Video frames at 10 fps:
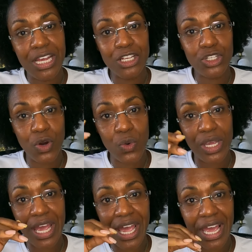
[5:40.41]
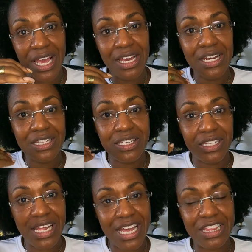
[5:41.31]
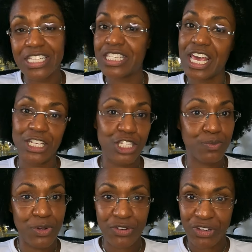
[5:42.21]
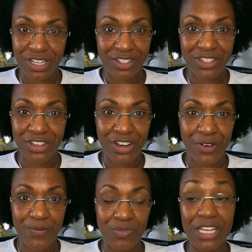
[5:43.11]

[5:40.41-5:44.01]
It is okay to let this experience go.